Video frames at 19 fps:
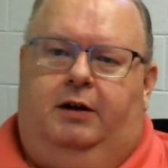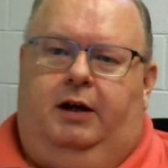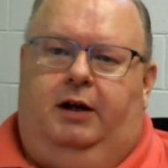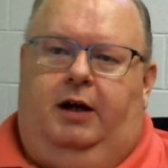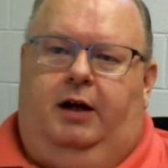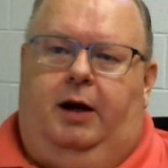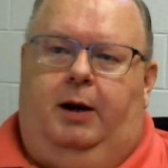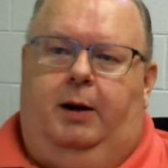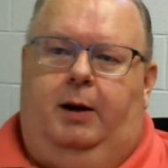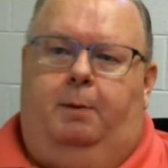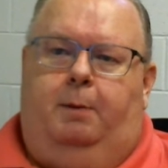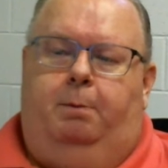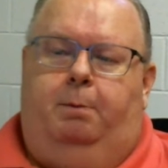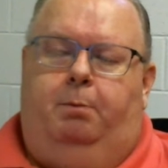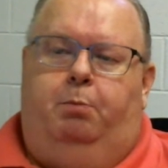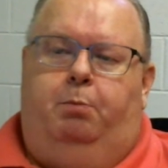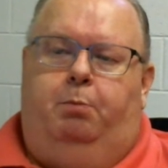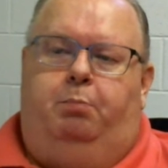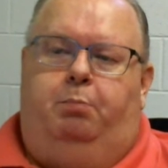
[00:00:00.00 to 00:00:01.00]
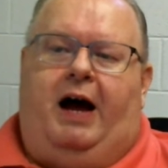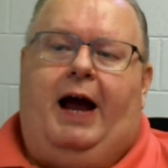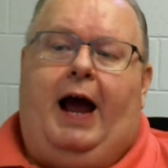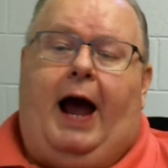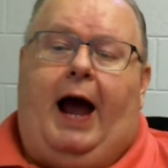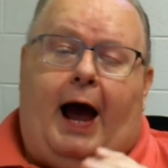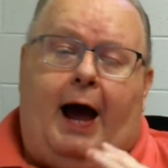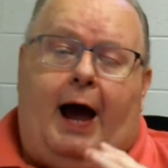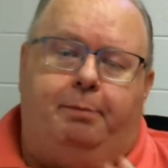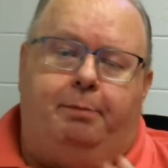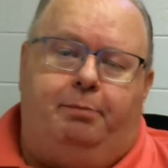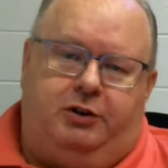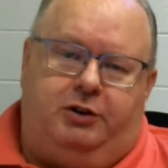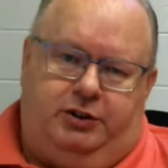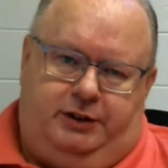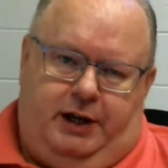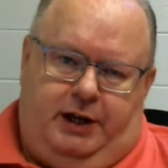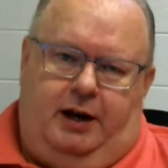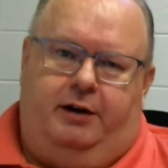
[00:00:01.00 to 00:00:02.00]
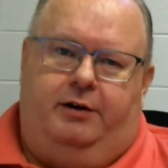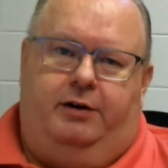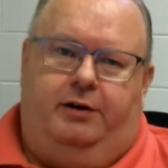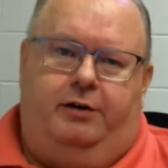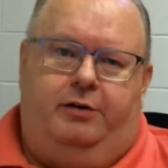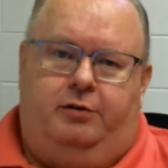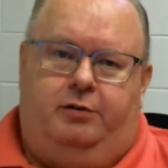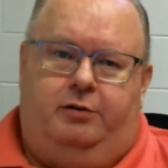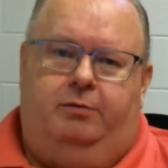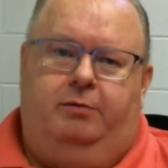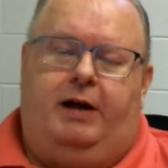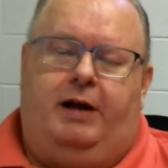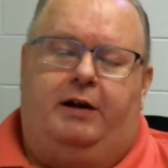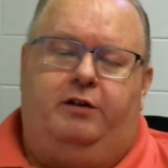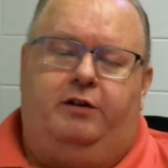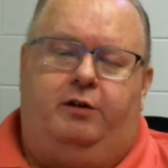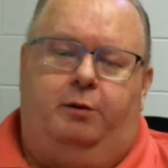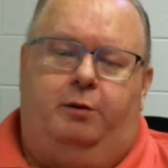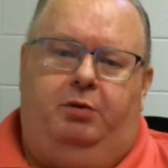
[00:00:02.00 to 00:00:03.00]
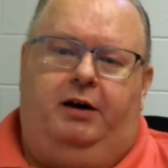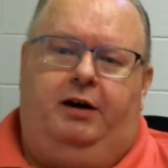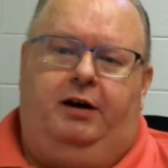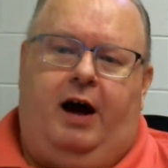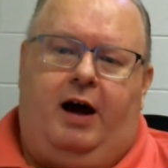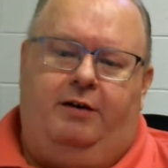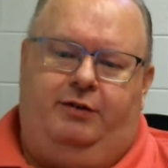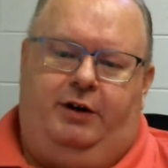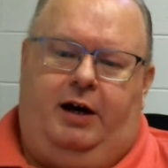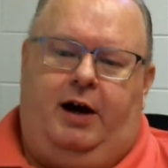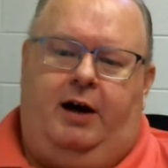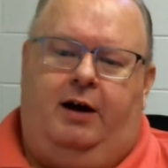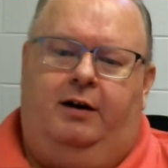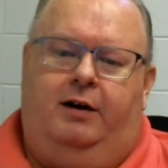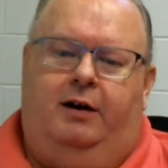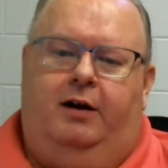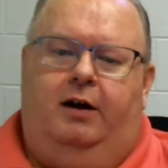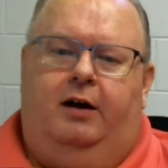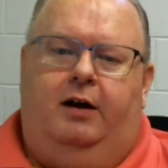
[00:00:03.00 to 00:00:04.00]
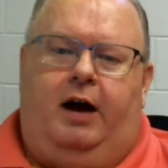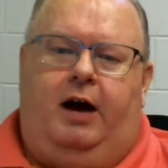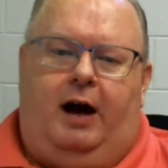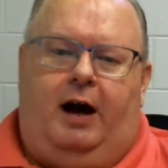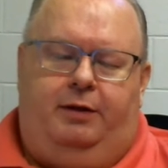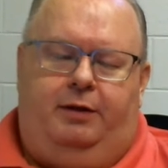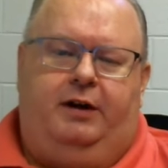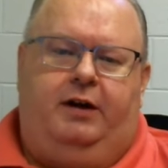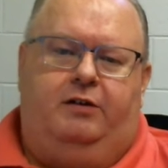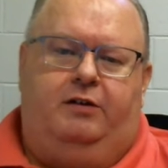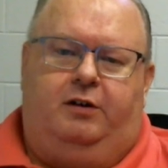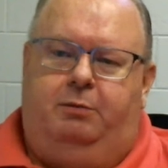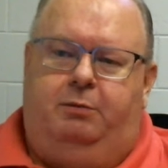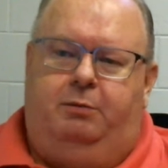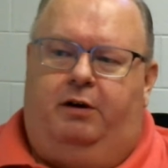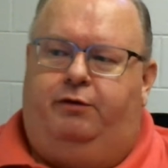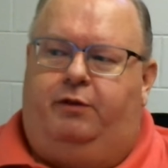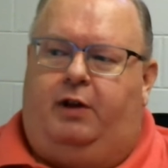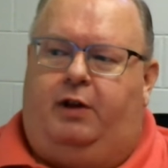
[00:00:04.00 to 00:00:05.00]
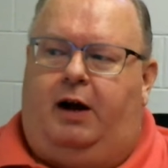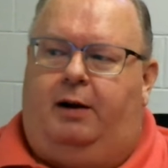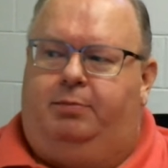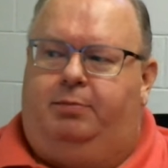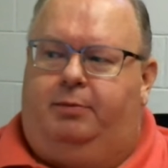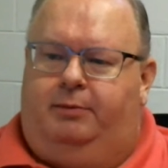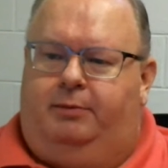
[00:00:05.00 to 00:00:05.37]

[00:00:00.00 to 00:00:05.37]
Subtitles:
by Apple standards, that's a big caveat, I think it's going to be a flop.